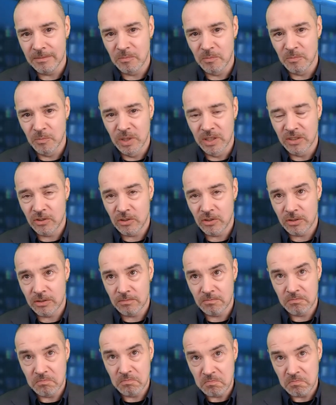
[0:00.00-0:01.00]
which
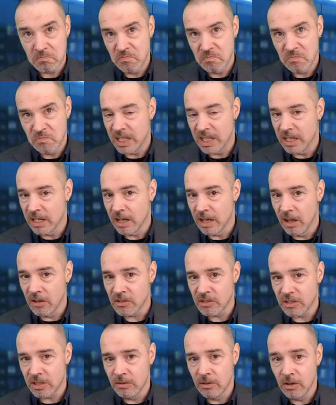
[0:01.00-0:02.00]
didn't
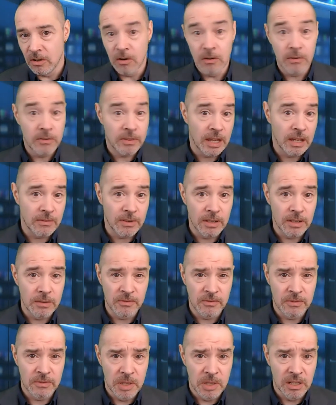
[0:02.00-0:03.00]
last too long, thankfully,
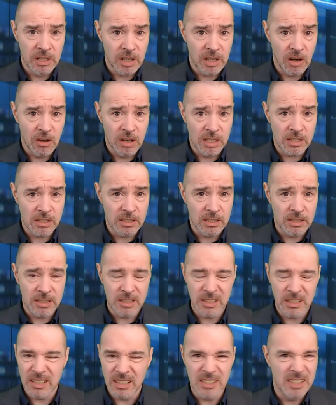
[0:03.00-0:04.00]
for my clients, because
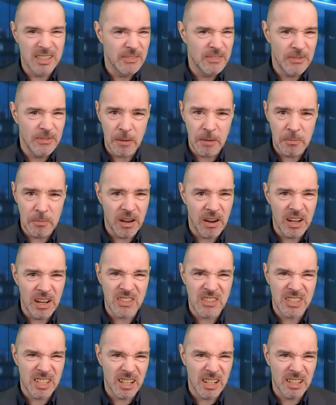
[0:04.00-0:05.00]
as a developer, I
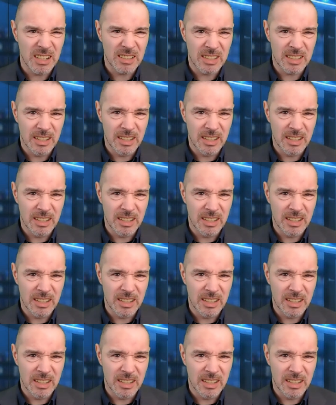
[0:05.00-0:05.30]
sucked.